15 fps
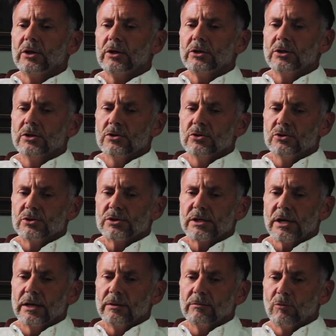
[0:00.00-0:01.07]
you use
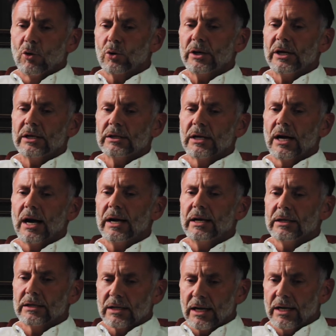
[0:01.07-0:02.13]
in morning,
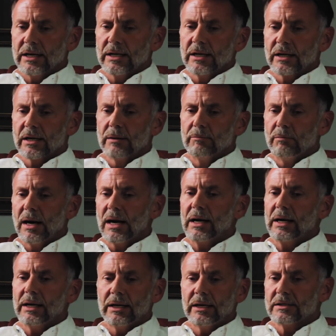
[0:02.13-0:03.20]
night, and kind of
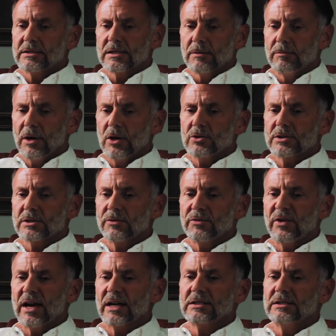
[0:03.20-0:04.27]
combined. It's the most
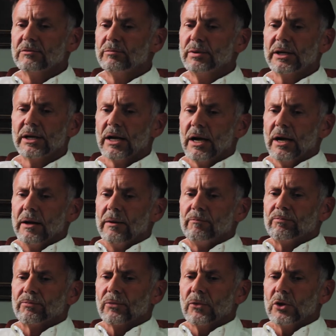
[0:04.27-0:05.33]
effective, but
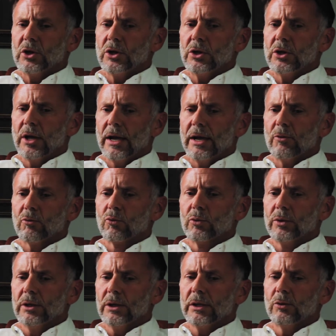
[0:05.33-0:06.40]
it
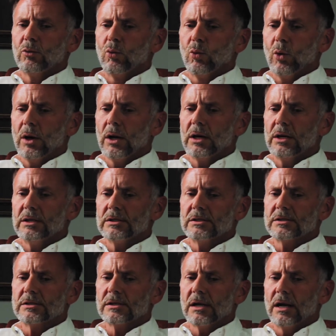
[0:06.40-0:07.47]
really
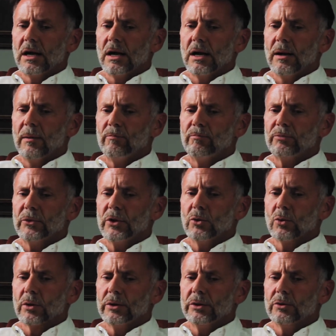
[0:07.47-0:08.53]
was. Um,
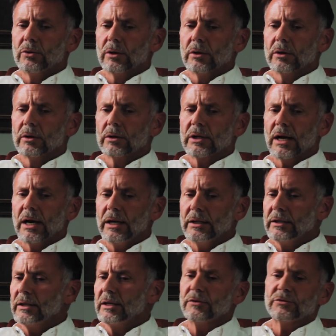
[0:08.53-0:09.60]
you were you were
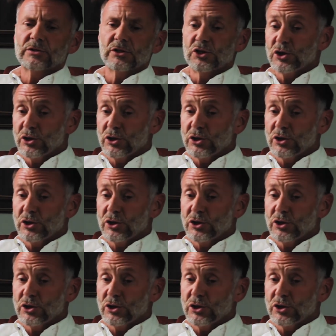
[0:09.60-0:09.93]
kind enough to